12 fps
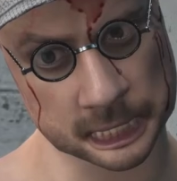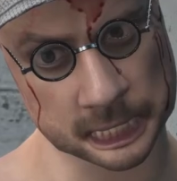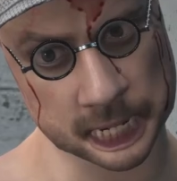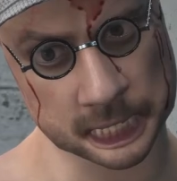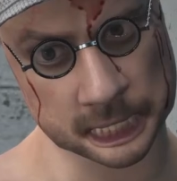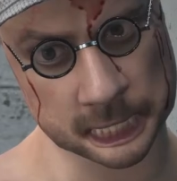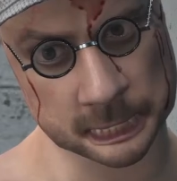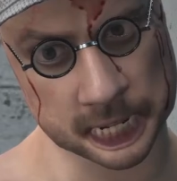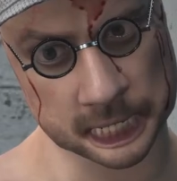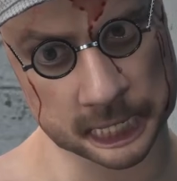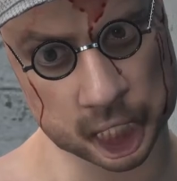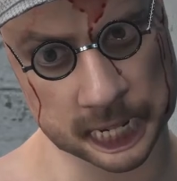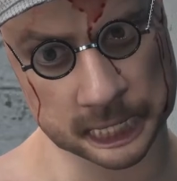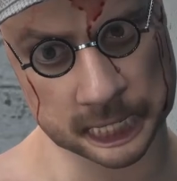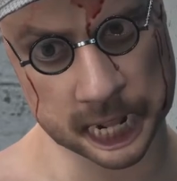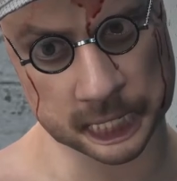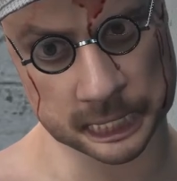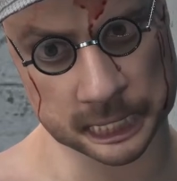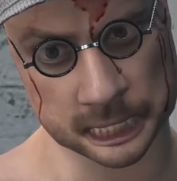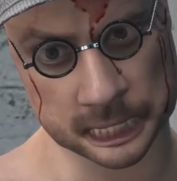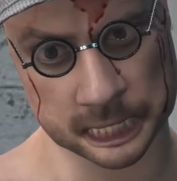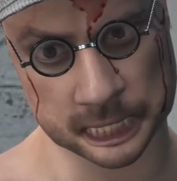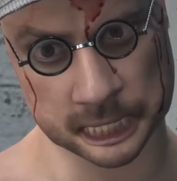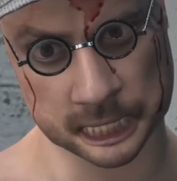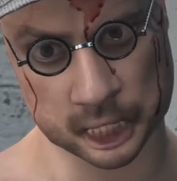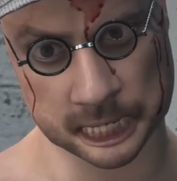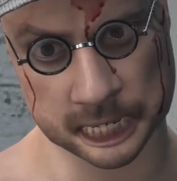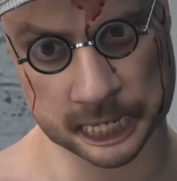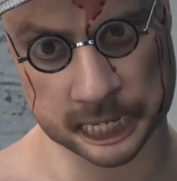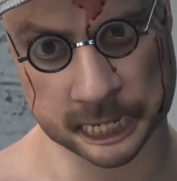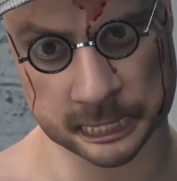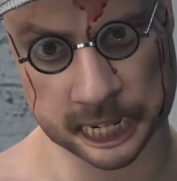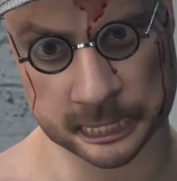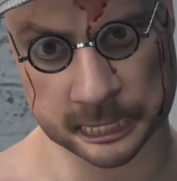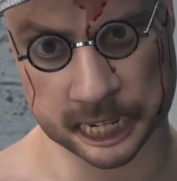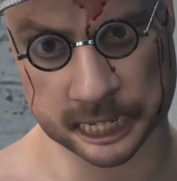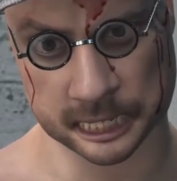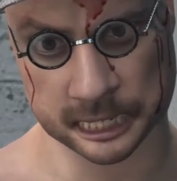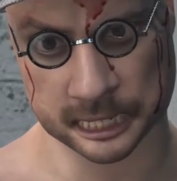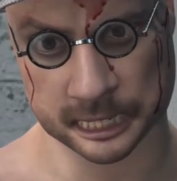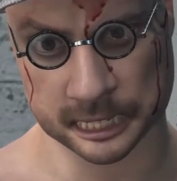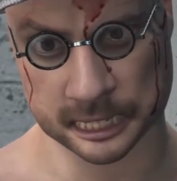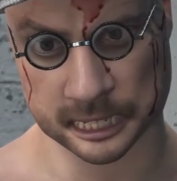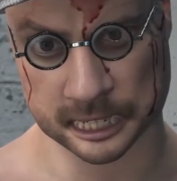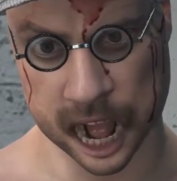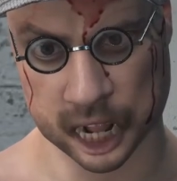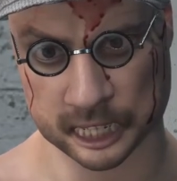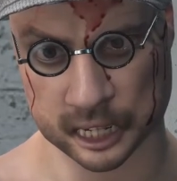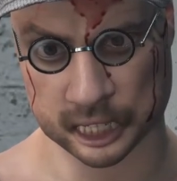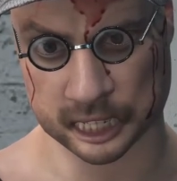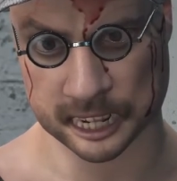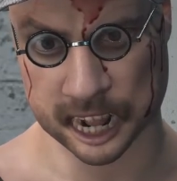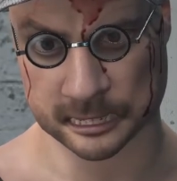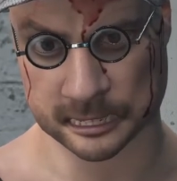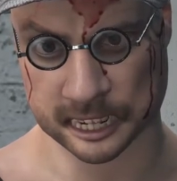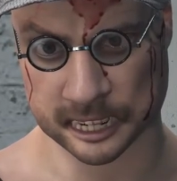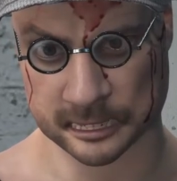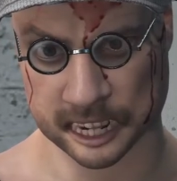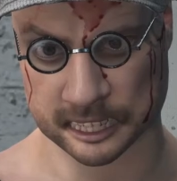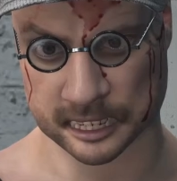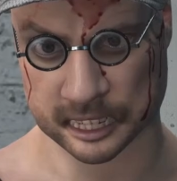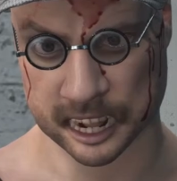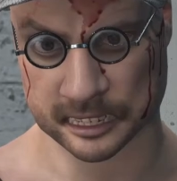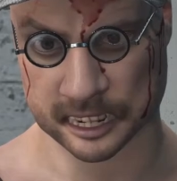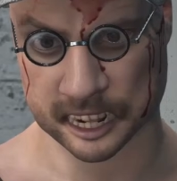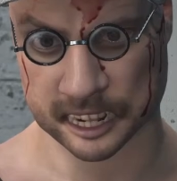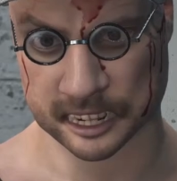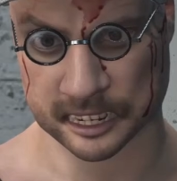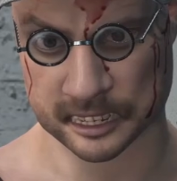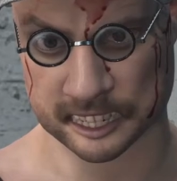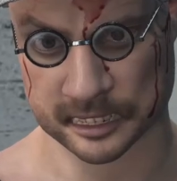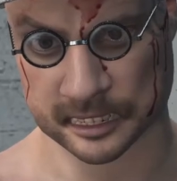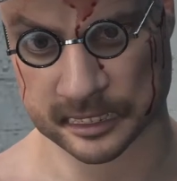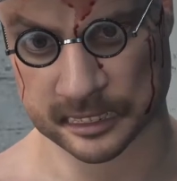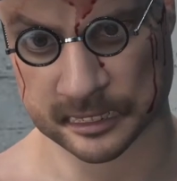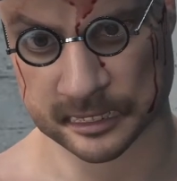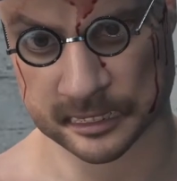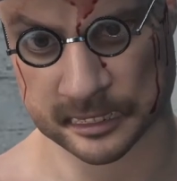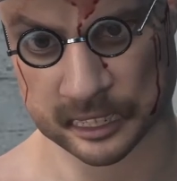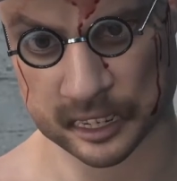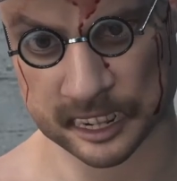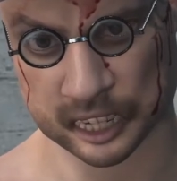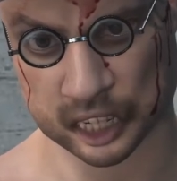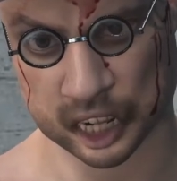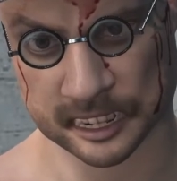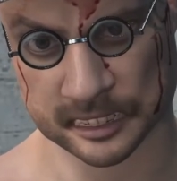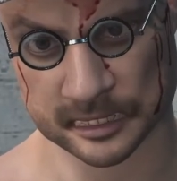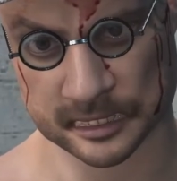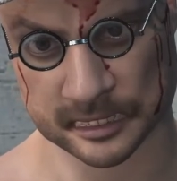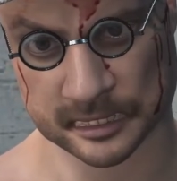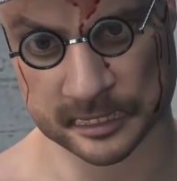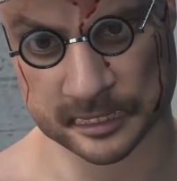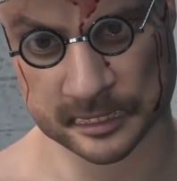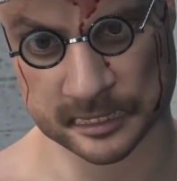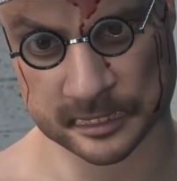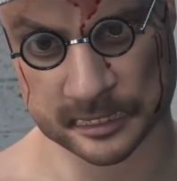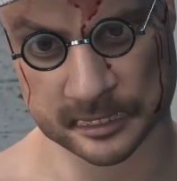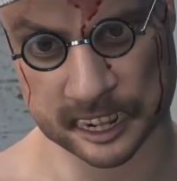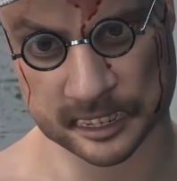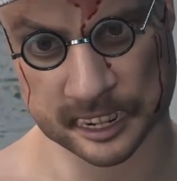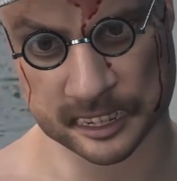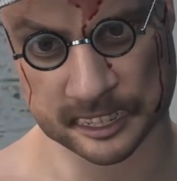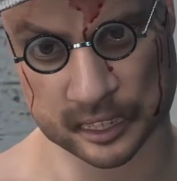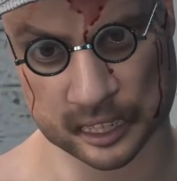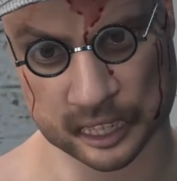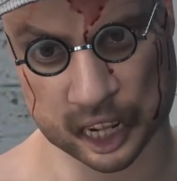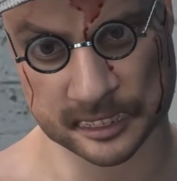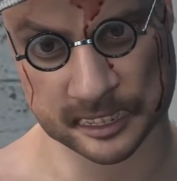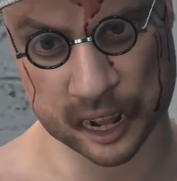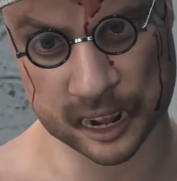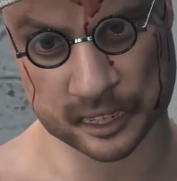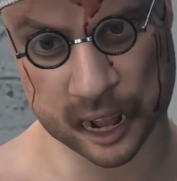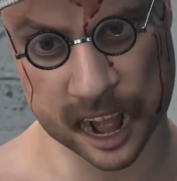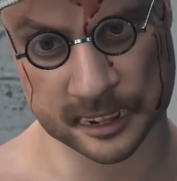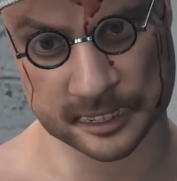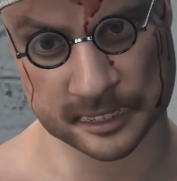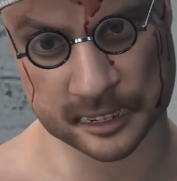Keep your mouth shut, kid. You's told me enough. Cause you's driving me nuts with this communist. Race shit. I'm fixing to go tell your Uncle